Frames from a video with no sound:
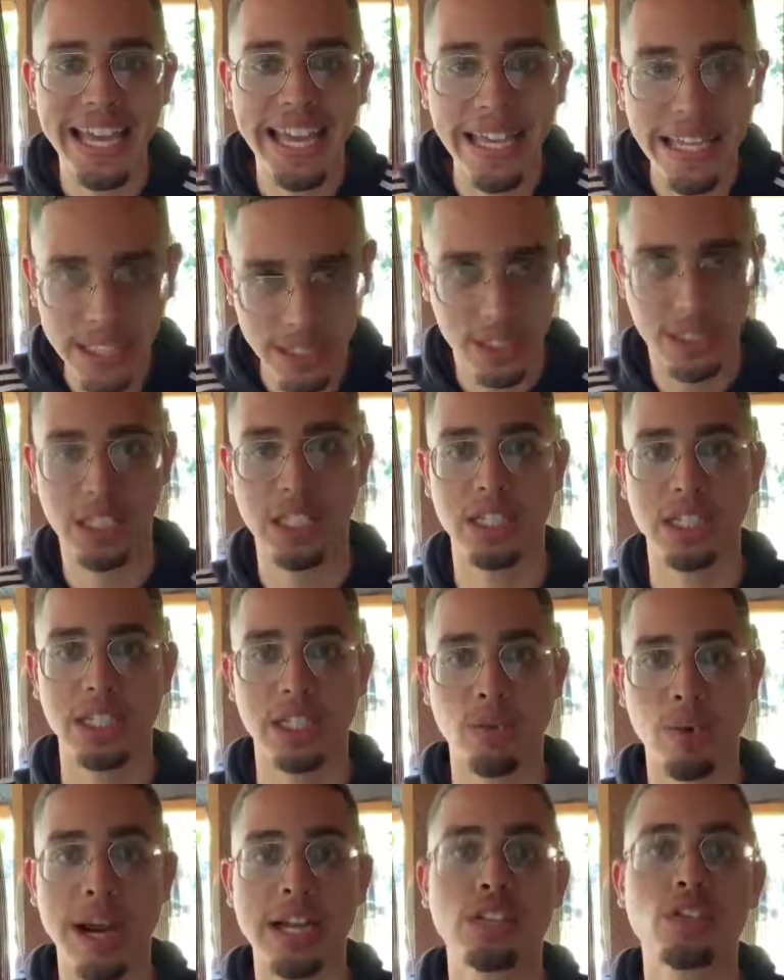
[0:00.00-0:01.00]

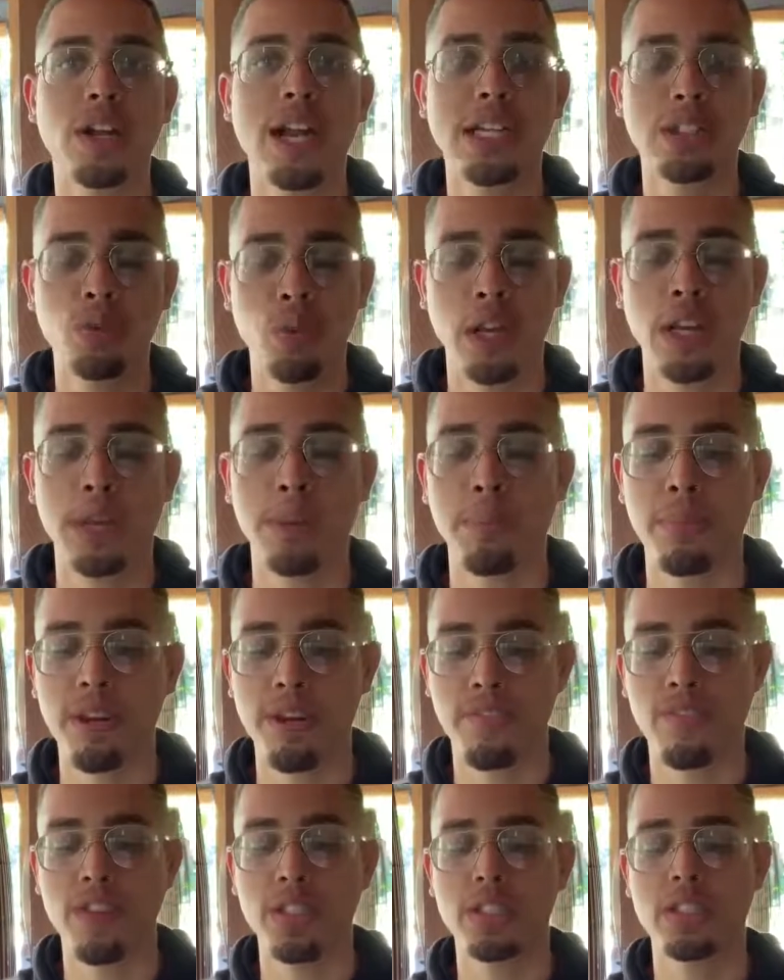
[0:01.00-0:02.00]
instantly, right? So that's one of the
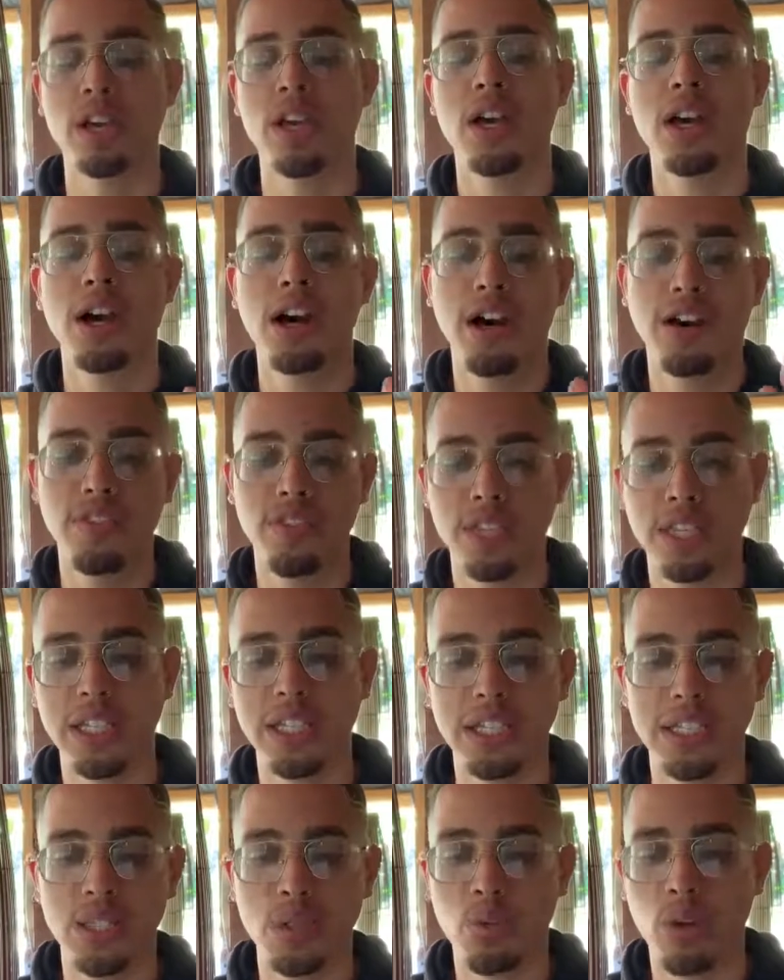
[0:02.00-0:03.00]
benefits of
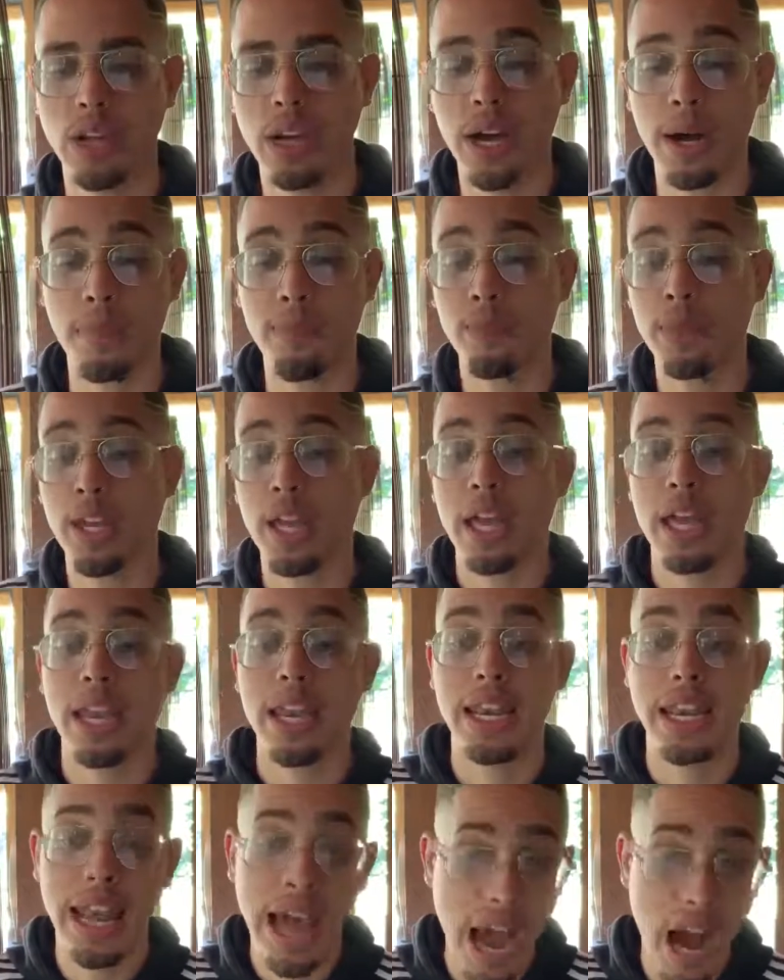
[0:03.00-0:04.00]
Easy One Up.
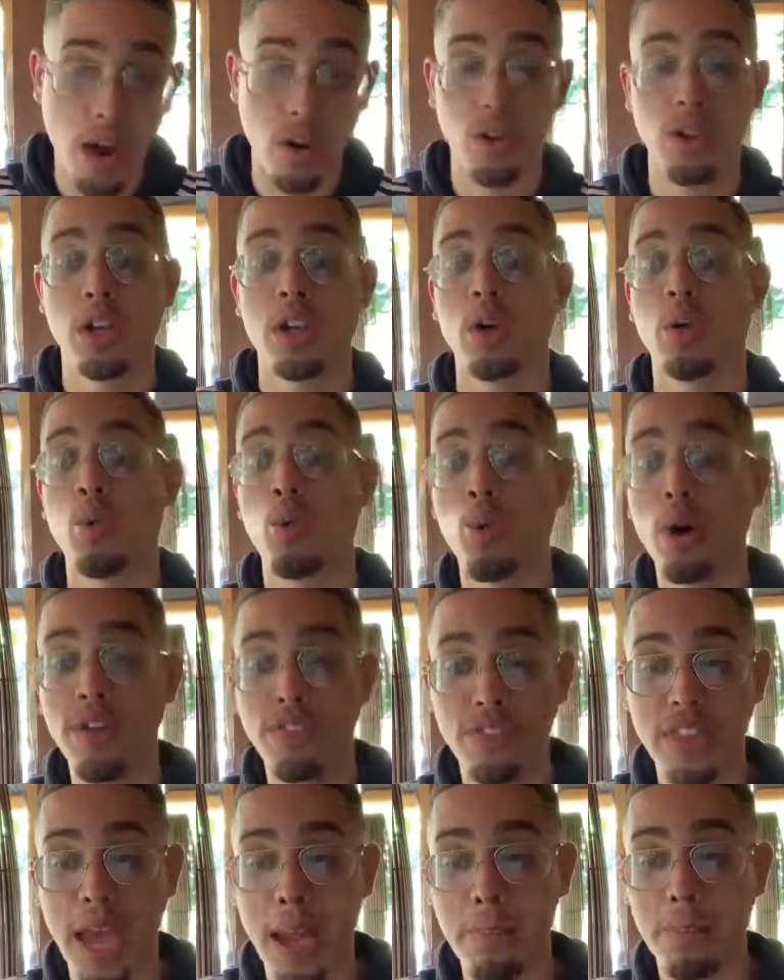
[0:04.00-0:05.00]
Now,
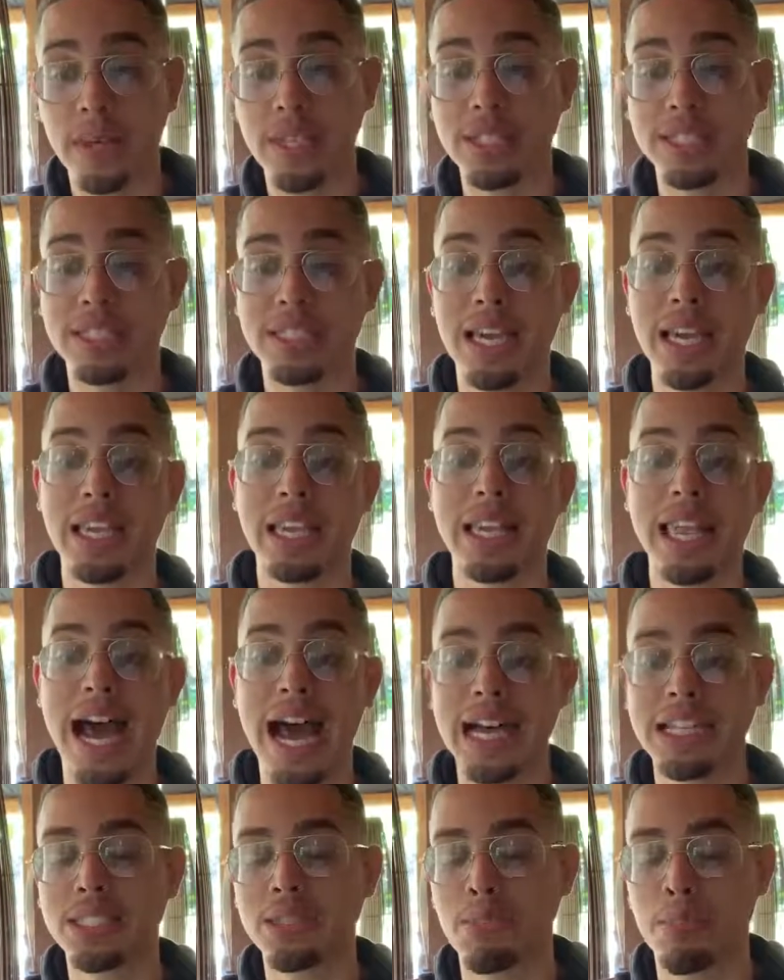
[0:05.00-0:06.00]
with that being said,
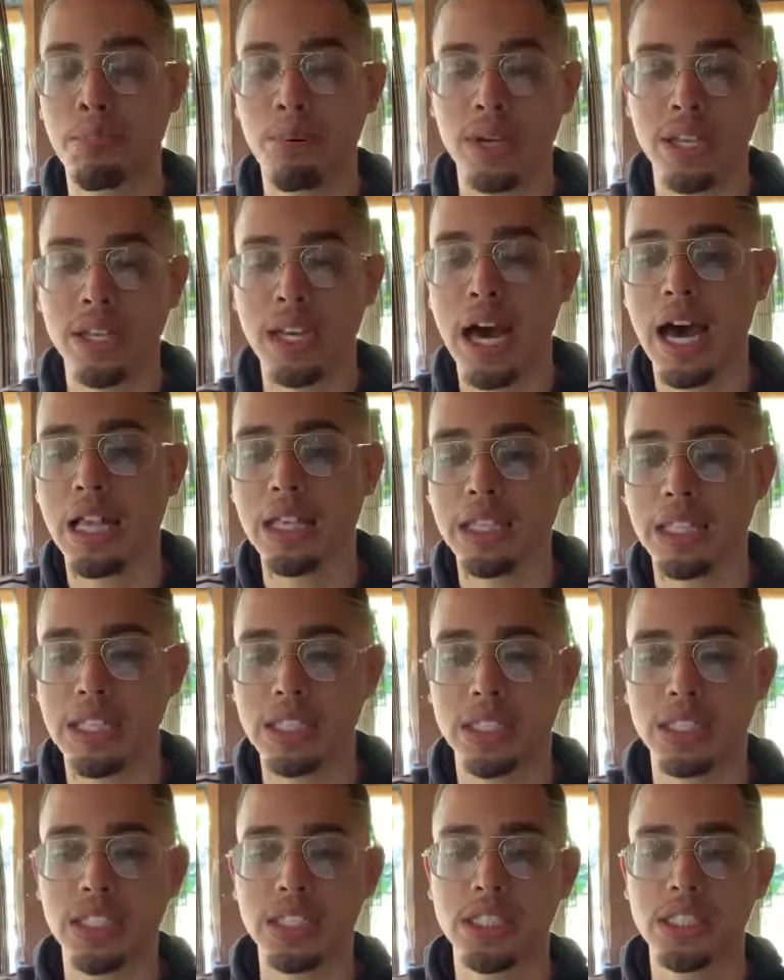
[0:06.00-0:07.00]
last but not
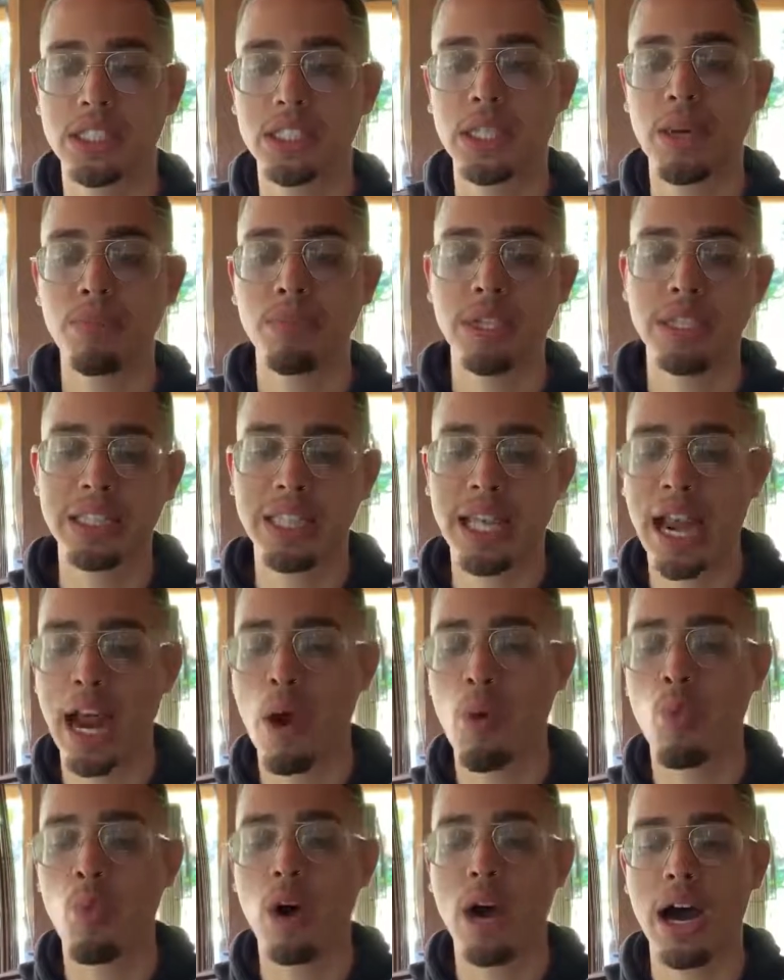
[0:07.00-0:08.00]
least, this is something that
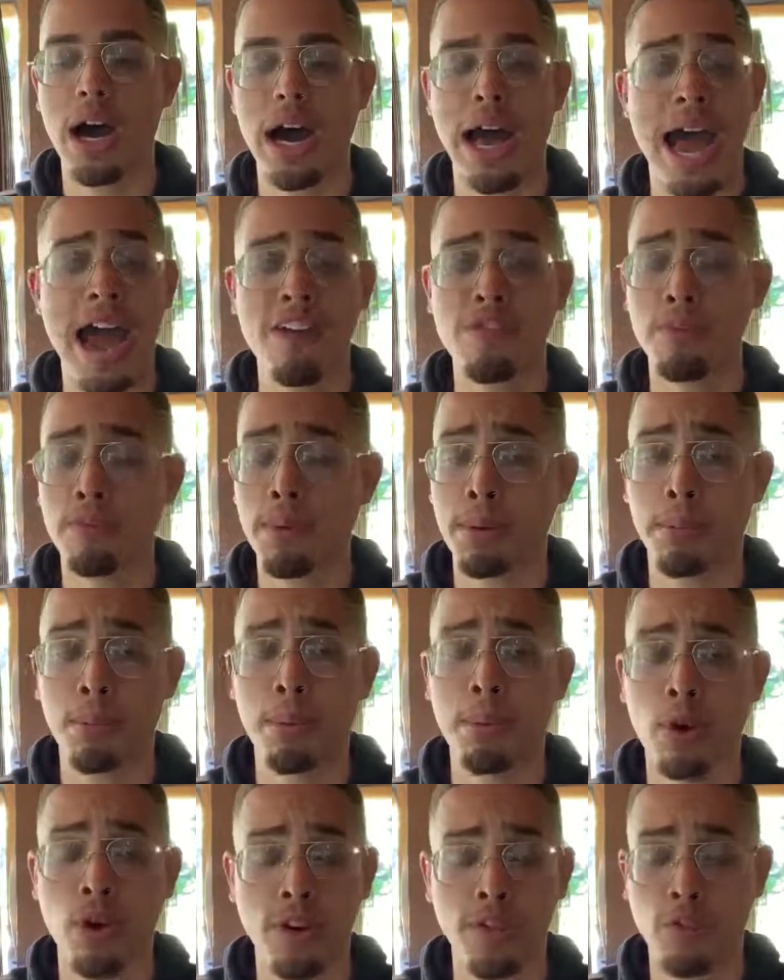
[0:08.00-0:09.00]
I uh, haven't been
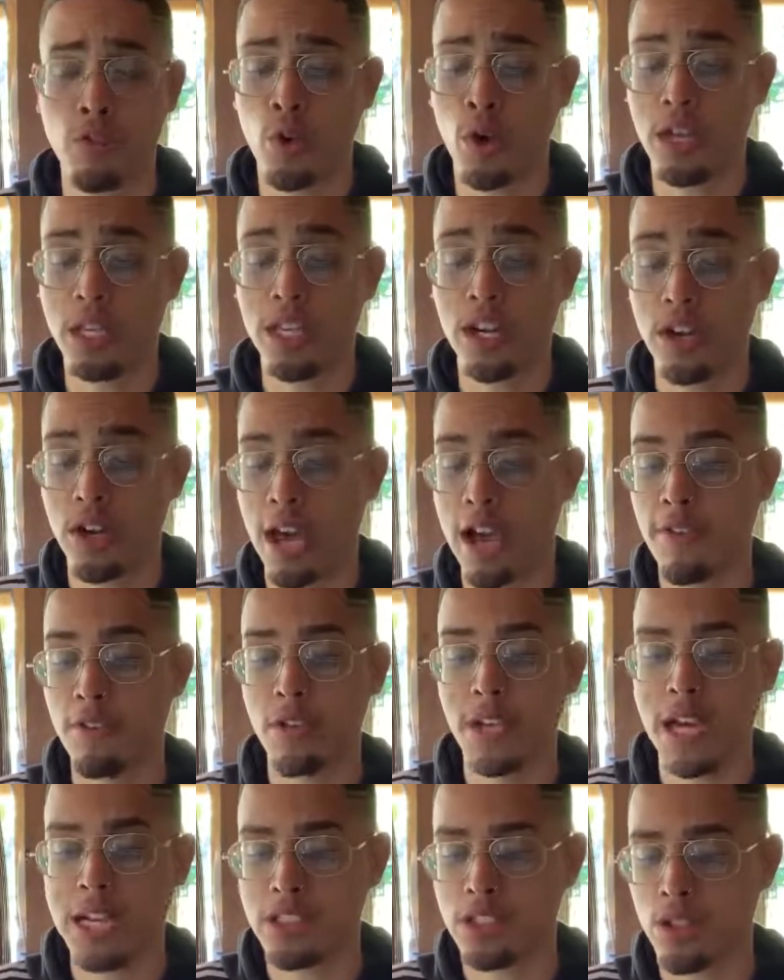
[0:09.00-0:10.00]
promoting for a year now.
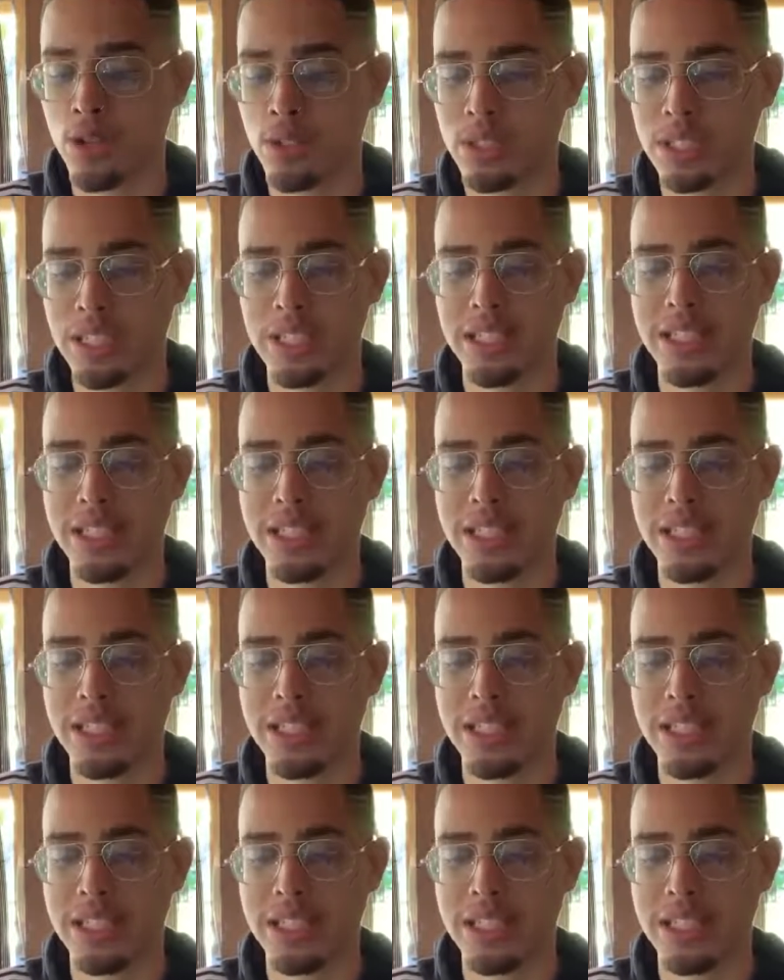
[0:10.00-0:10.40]
If you guys noticed,